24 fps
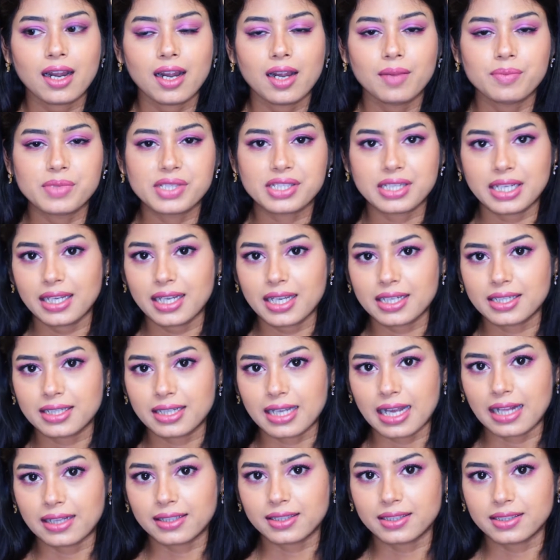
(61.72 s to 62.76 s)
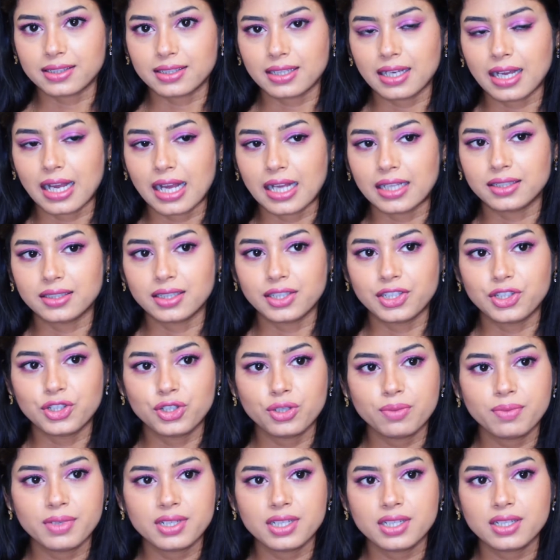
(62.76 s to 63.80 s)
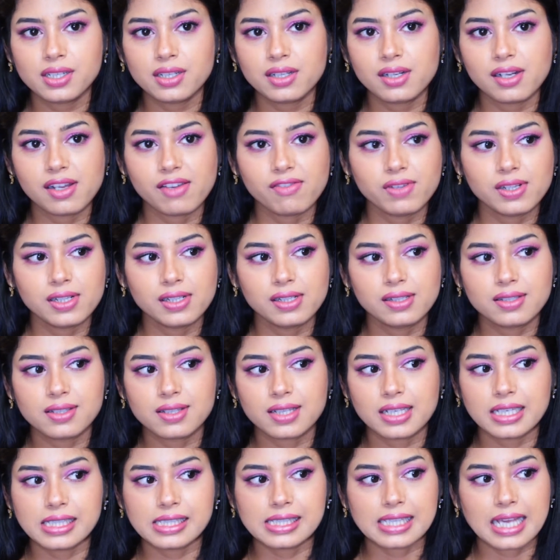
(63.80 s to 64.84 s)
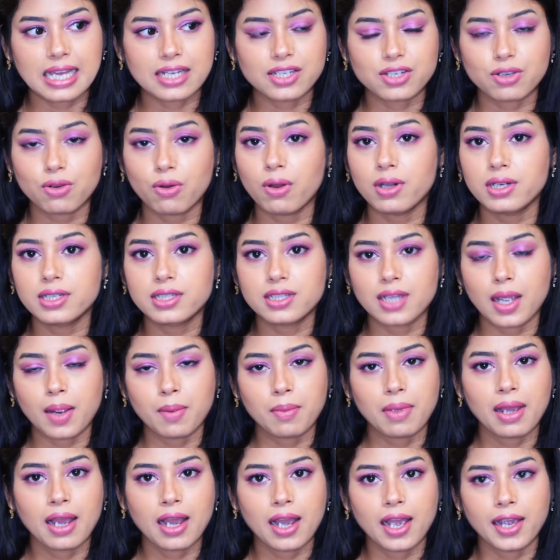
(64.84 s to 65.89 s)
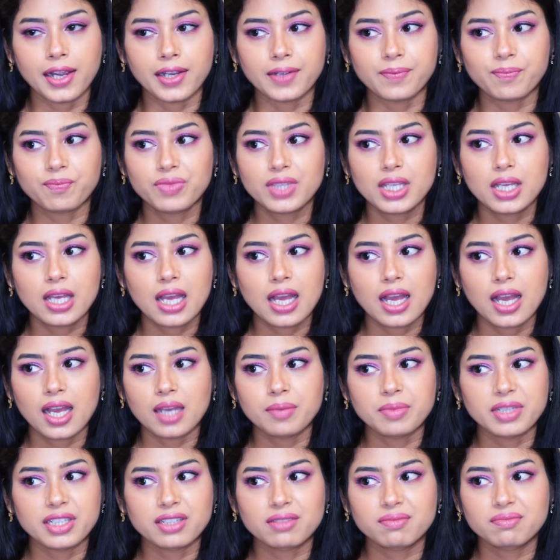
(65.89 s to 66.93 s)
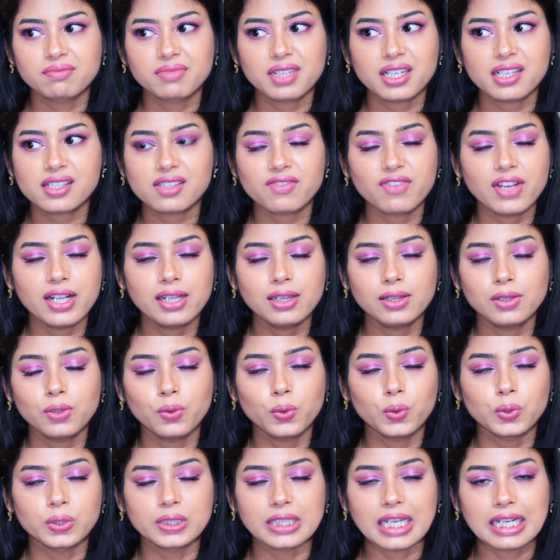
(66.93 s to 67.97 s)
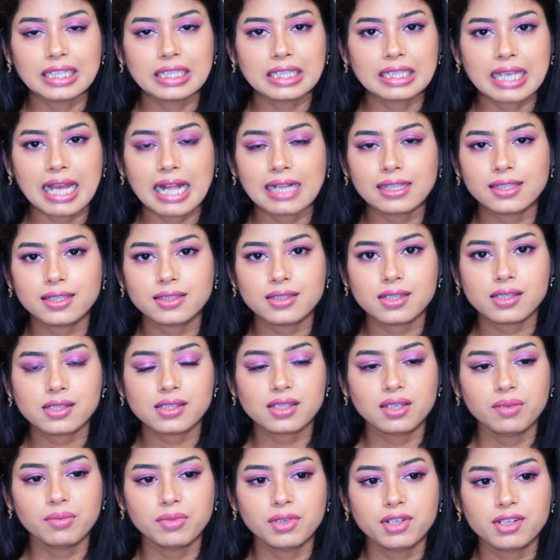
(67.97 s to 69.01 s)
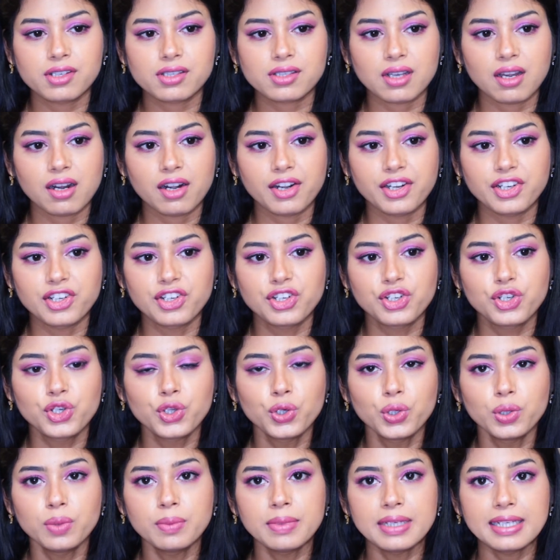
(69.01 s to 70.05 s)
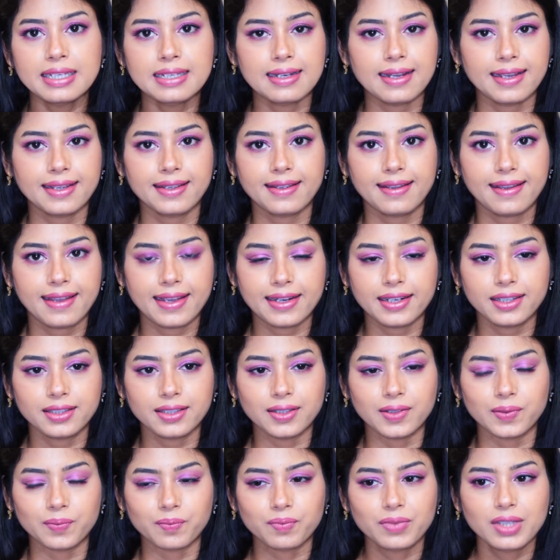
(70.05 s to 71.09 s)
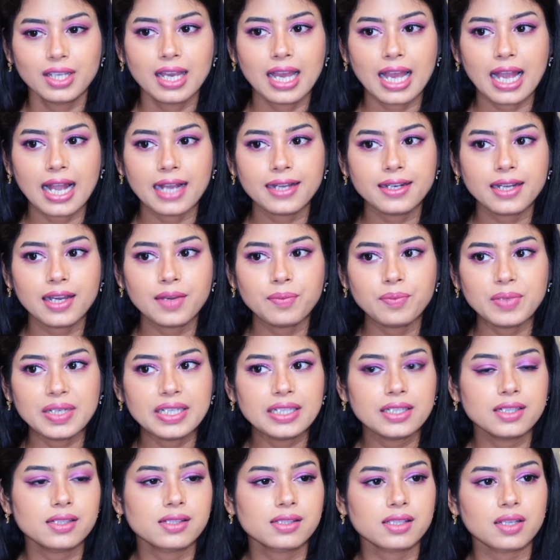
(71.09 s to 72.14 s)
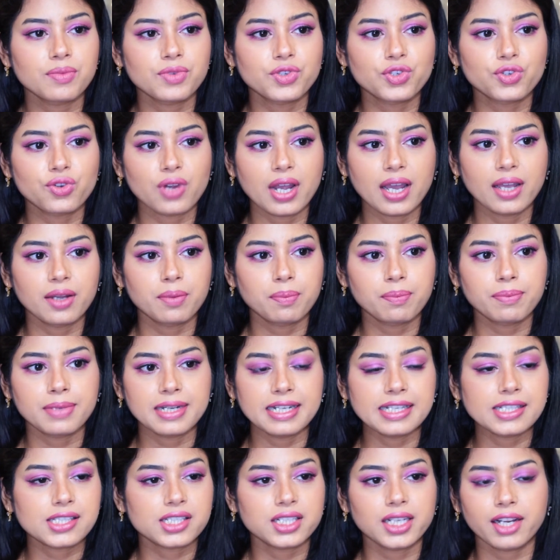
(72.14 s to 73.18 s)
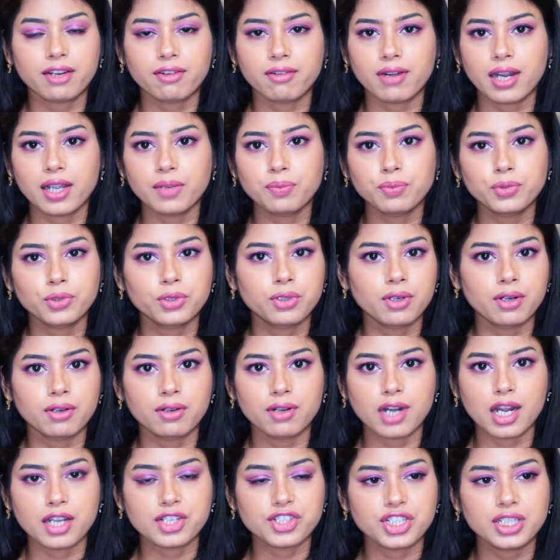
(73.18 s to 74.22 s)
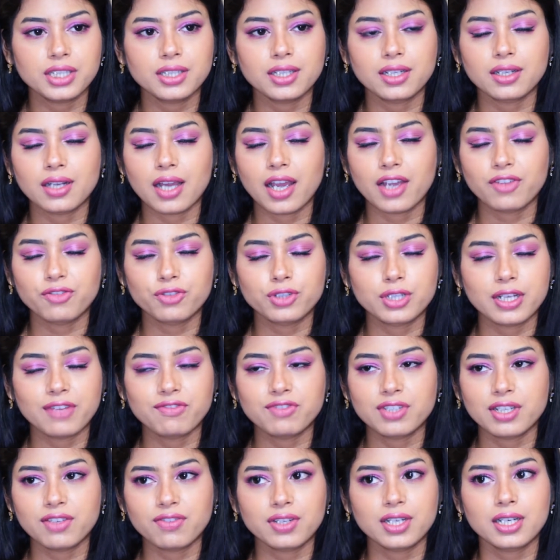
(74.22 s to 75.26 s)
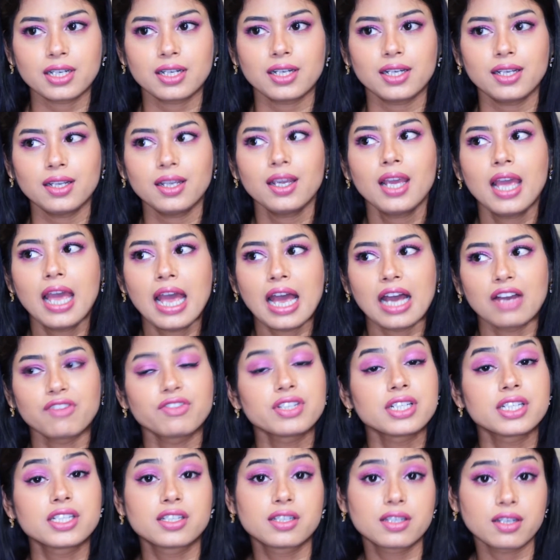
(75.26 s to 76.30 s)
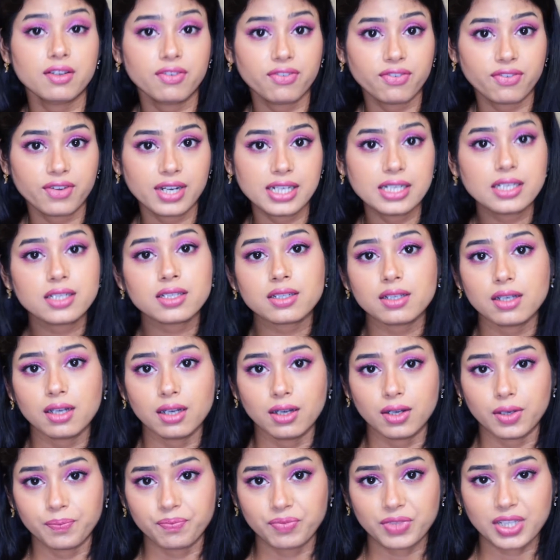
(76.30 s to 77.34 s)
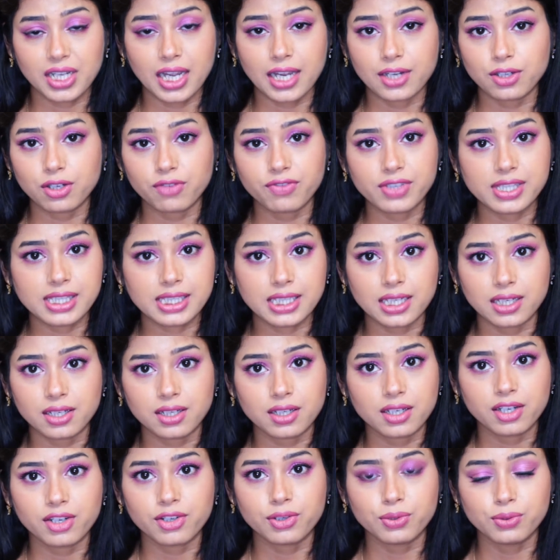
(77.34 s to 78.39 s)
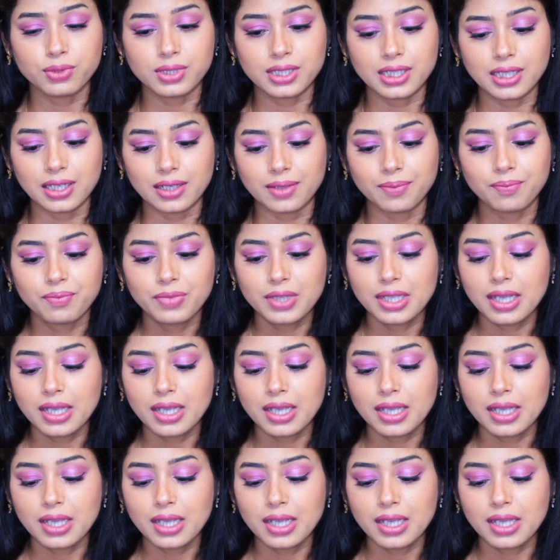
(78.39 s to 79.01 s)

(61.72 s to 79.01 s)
I am staying at Calcutta and the humidity levels is at all-time high. I mean, it's well known that the Calcutta summers are humid like anything. Had I been in some dry place like Raipur or Ranchi, then I would have definitely have a different kind of a skincare routine.